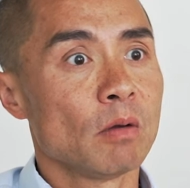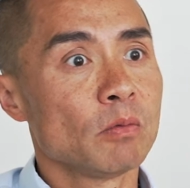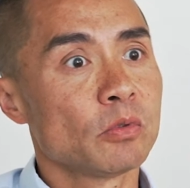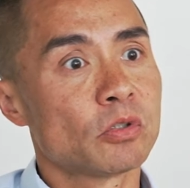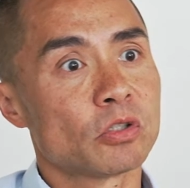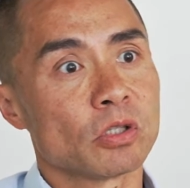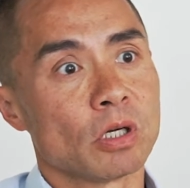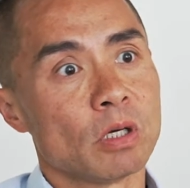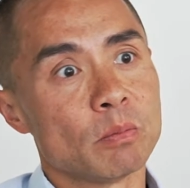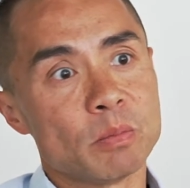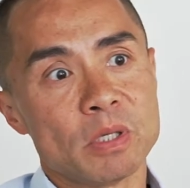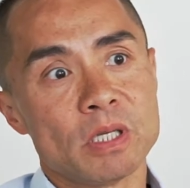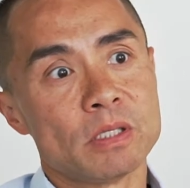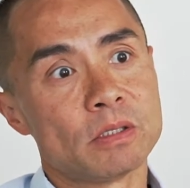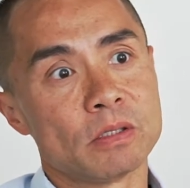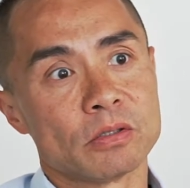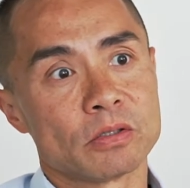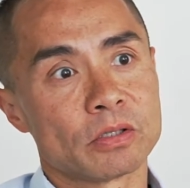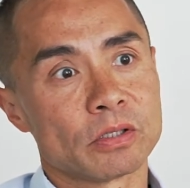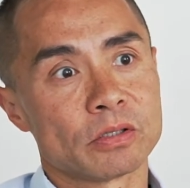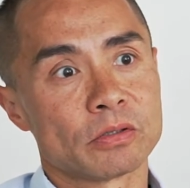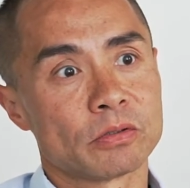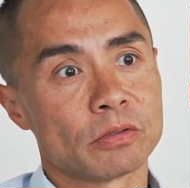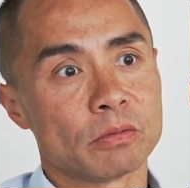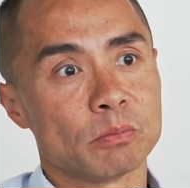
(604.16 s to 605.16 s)
job isn't
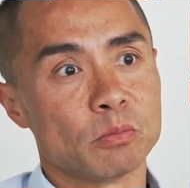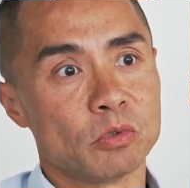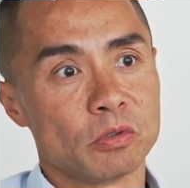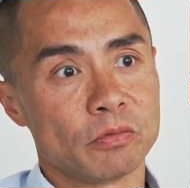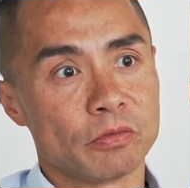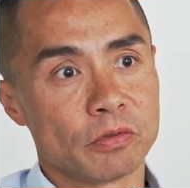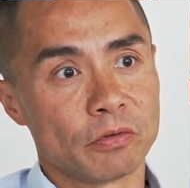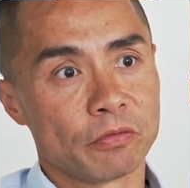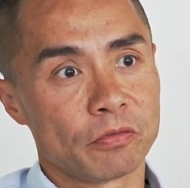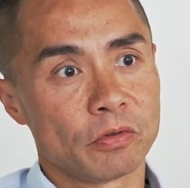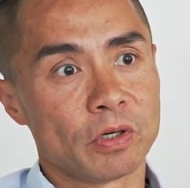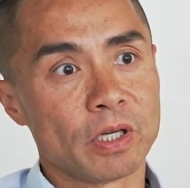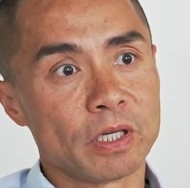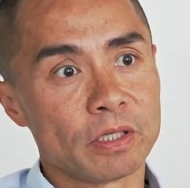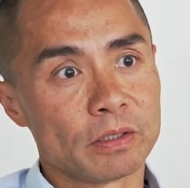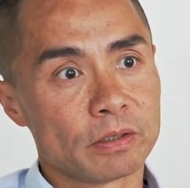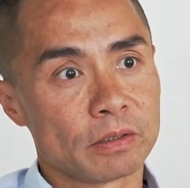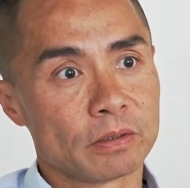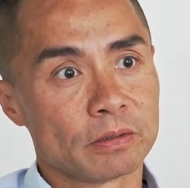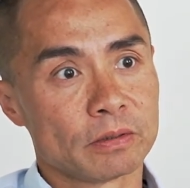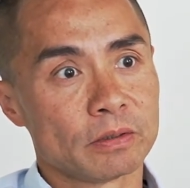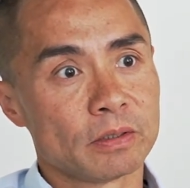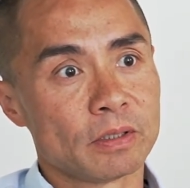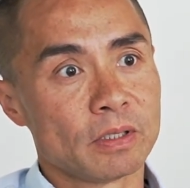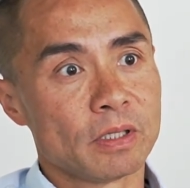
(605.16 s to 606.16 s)
just to move your freight.
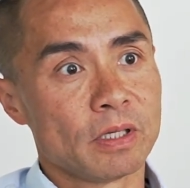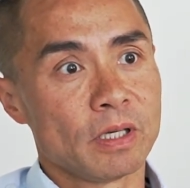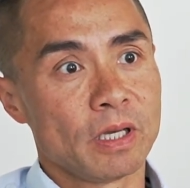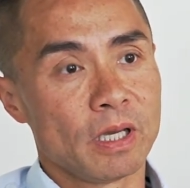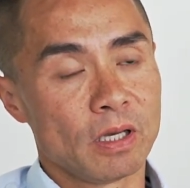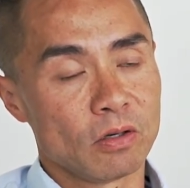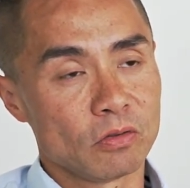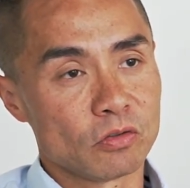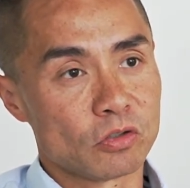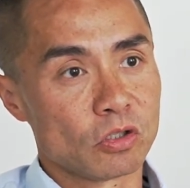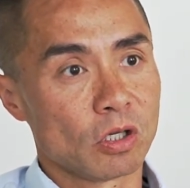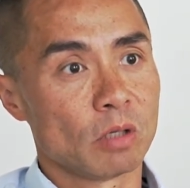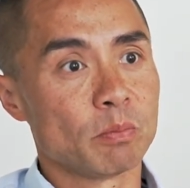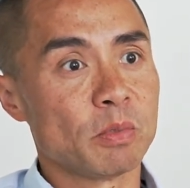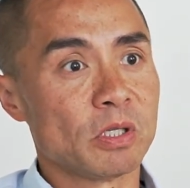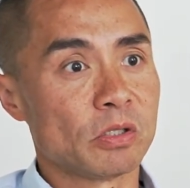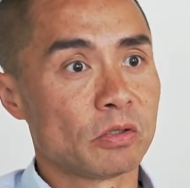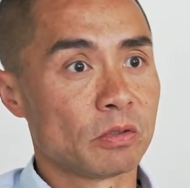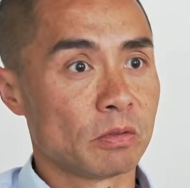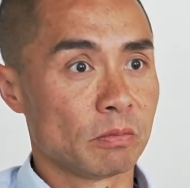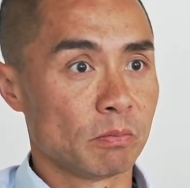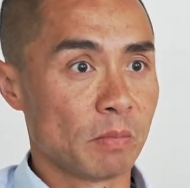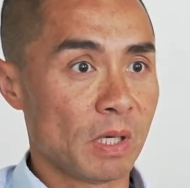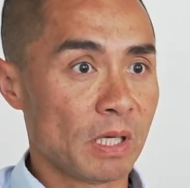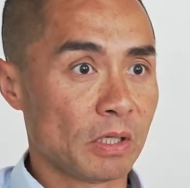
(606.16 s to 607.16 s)
Our job is
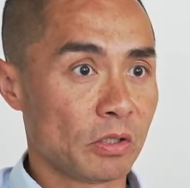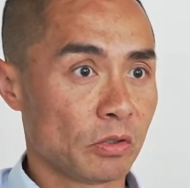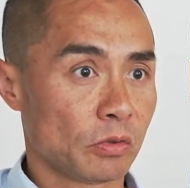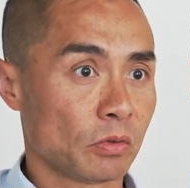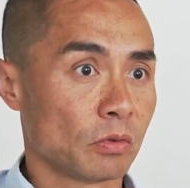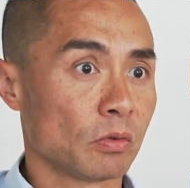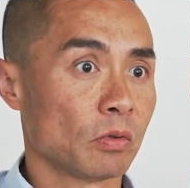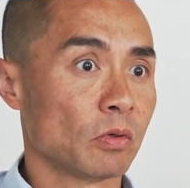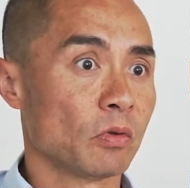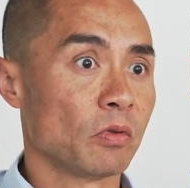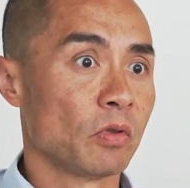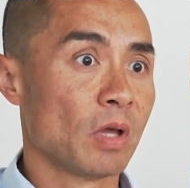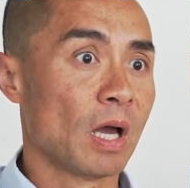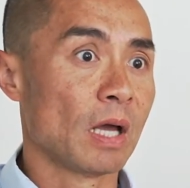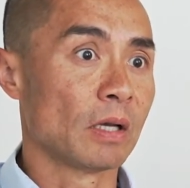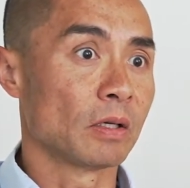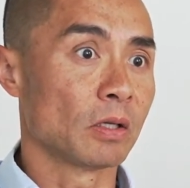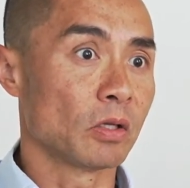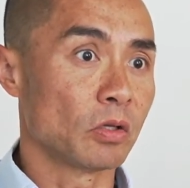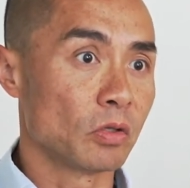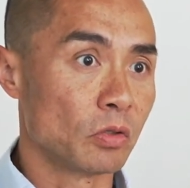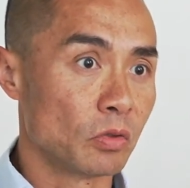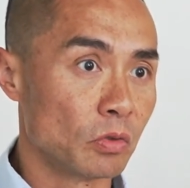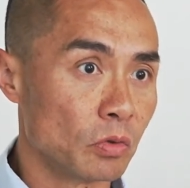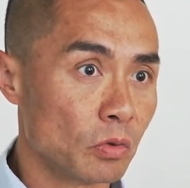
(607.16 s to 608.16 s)
to make sure
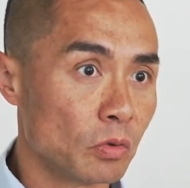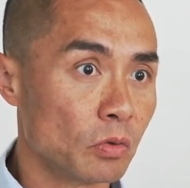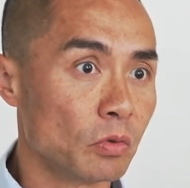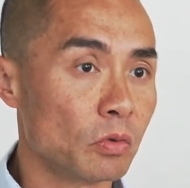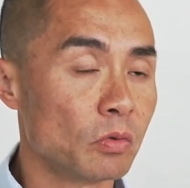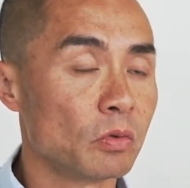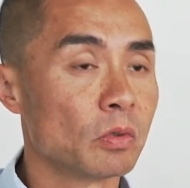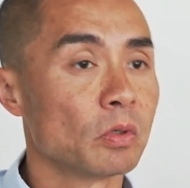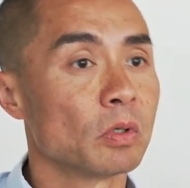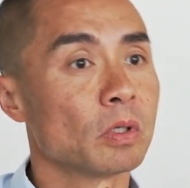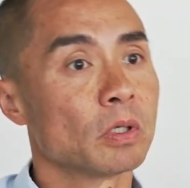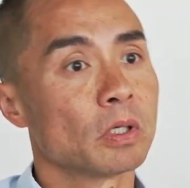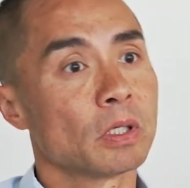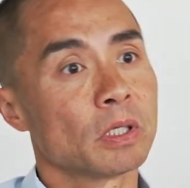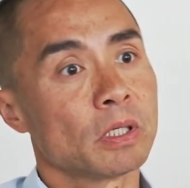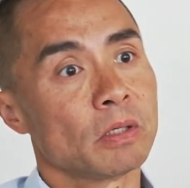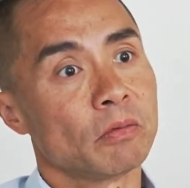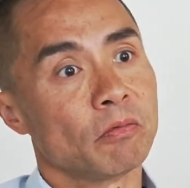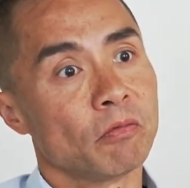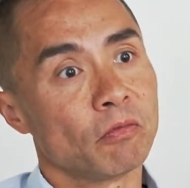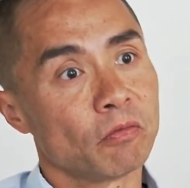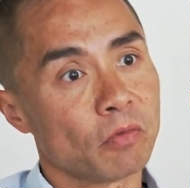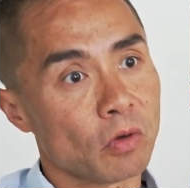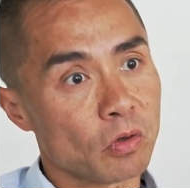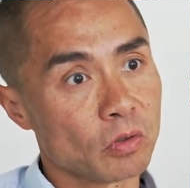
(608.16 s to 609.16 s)
that you
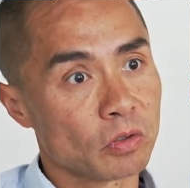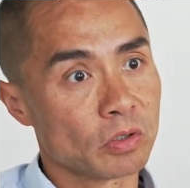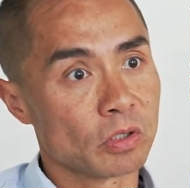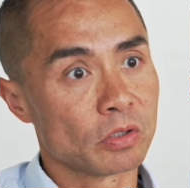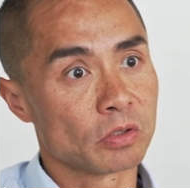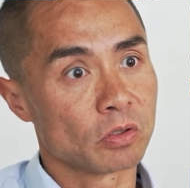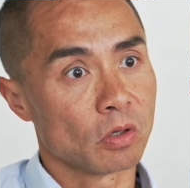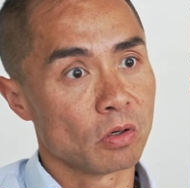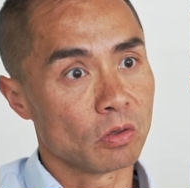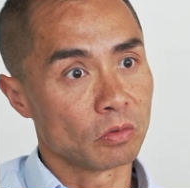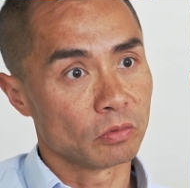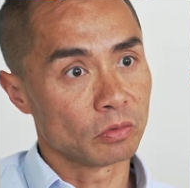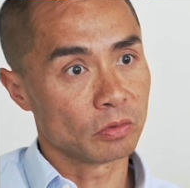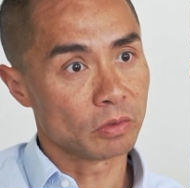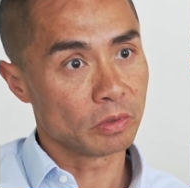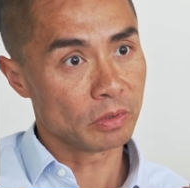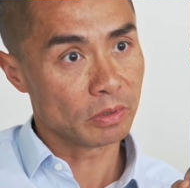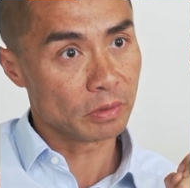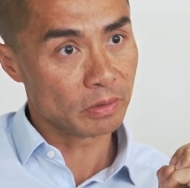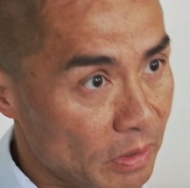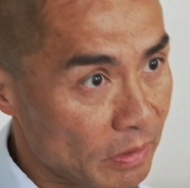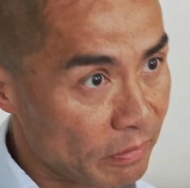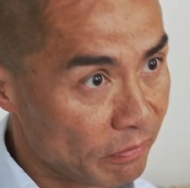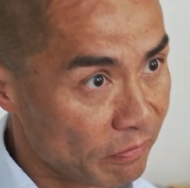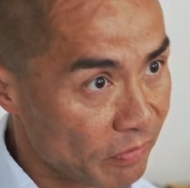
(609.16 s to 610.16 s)
can focus on
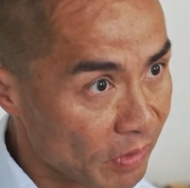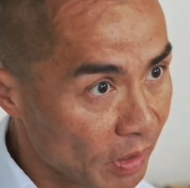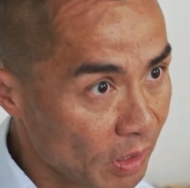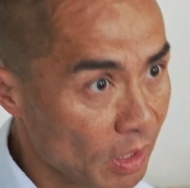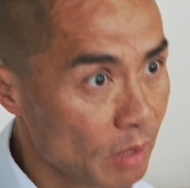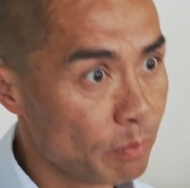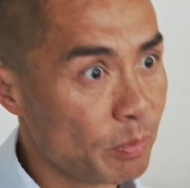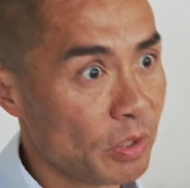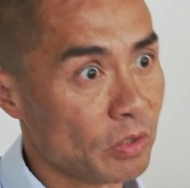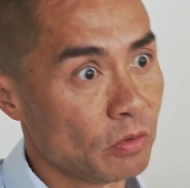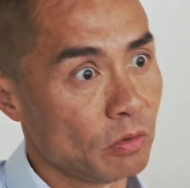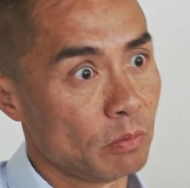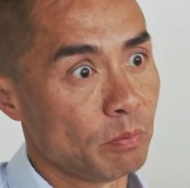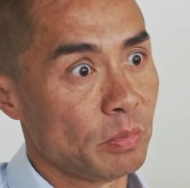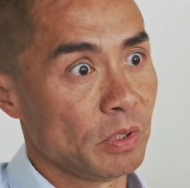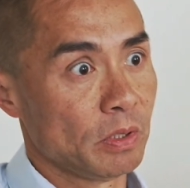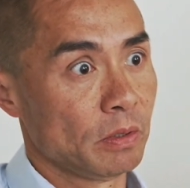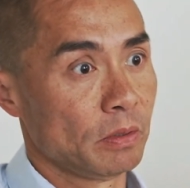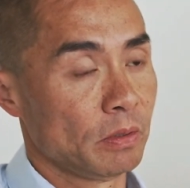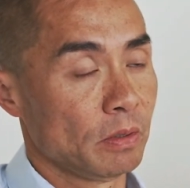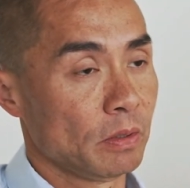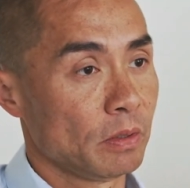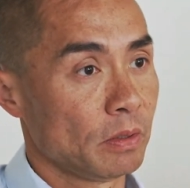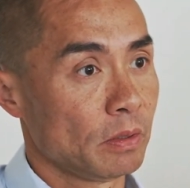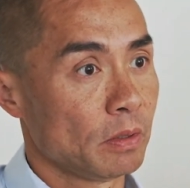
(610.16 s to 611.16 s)
developing your
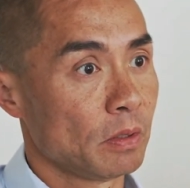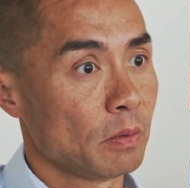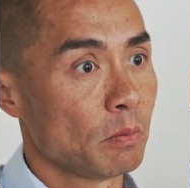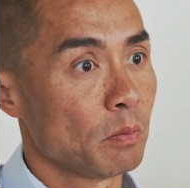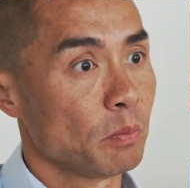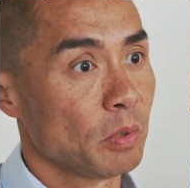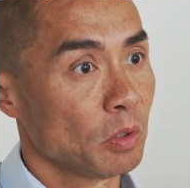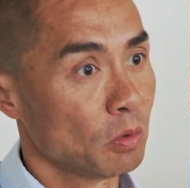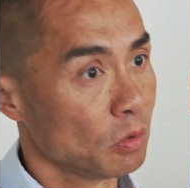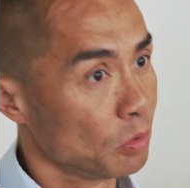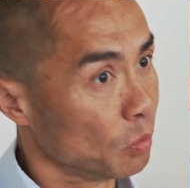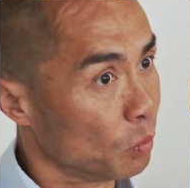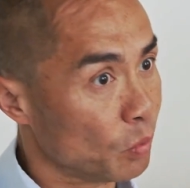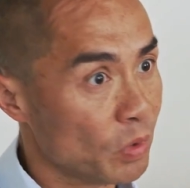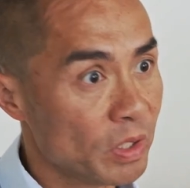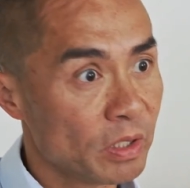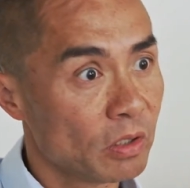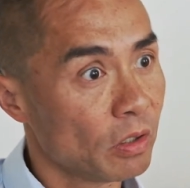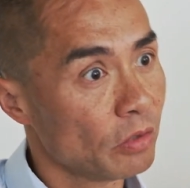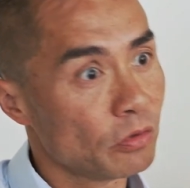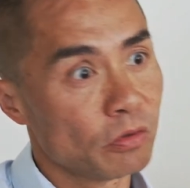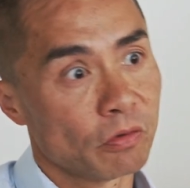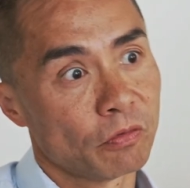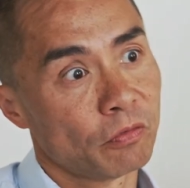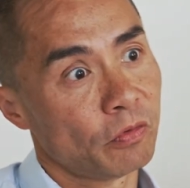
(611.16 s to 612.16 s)
business, because we
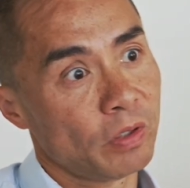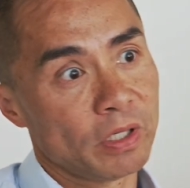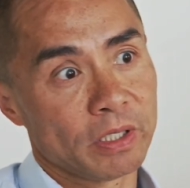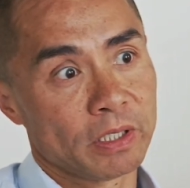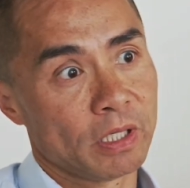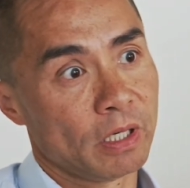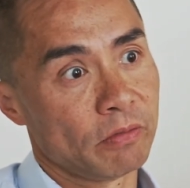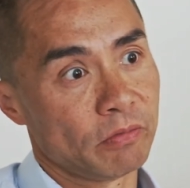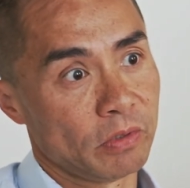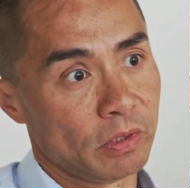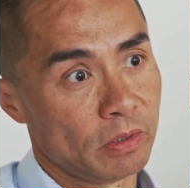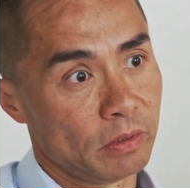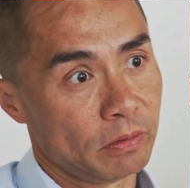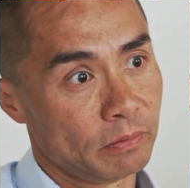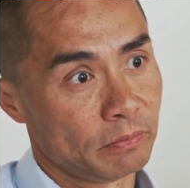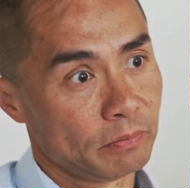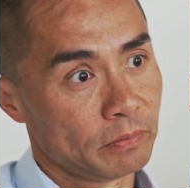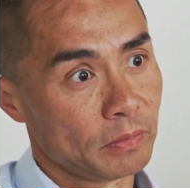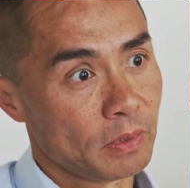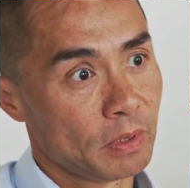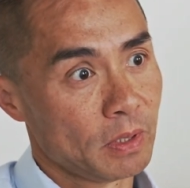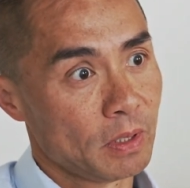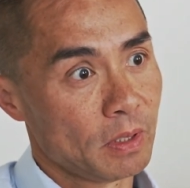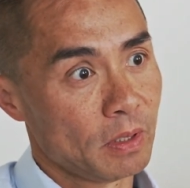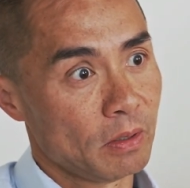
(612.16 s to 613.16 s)
got your freight covered,
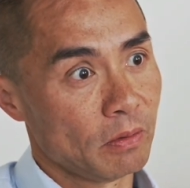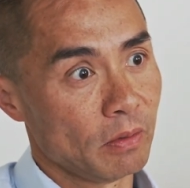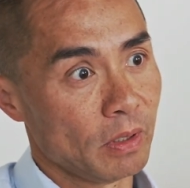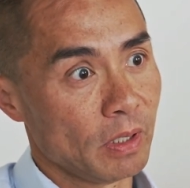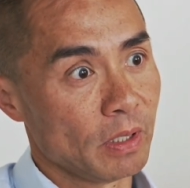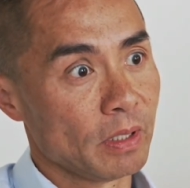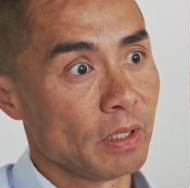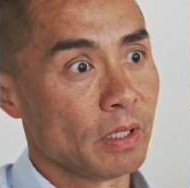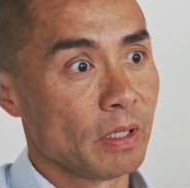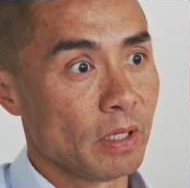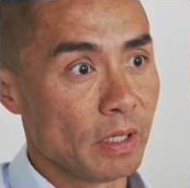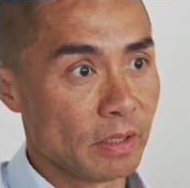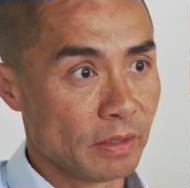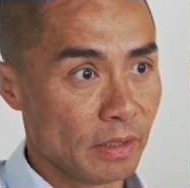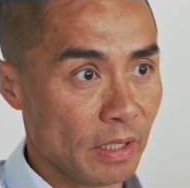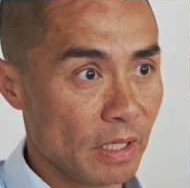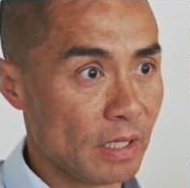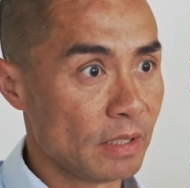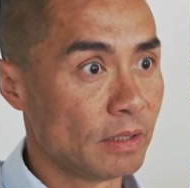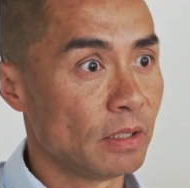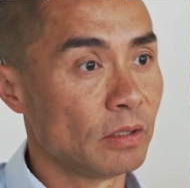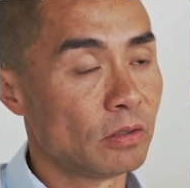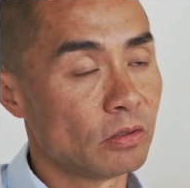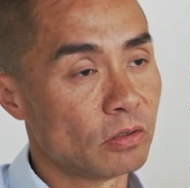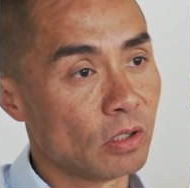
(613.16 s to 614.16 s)
right? It's
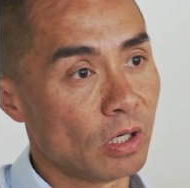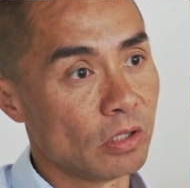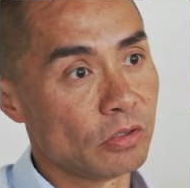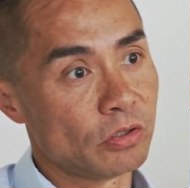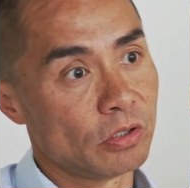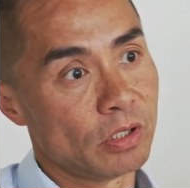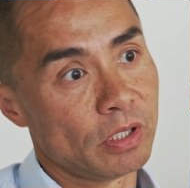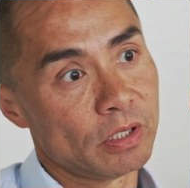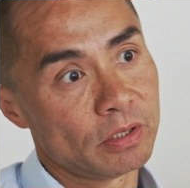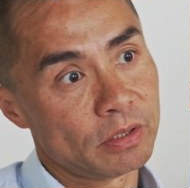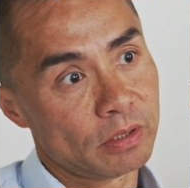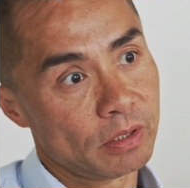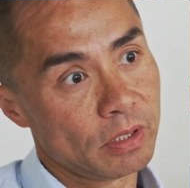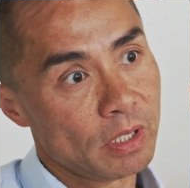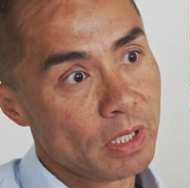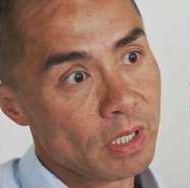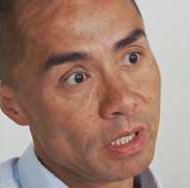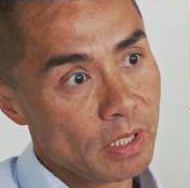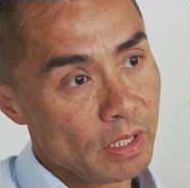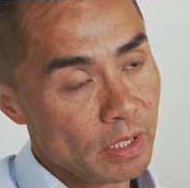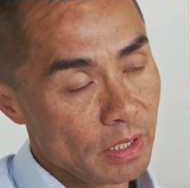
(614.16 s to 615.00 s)
easy to digest.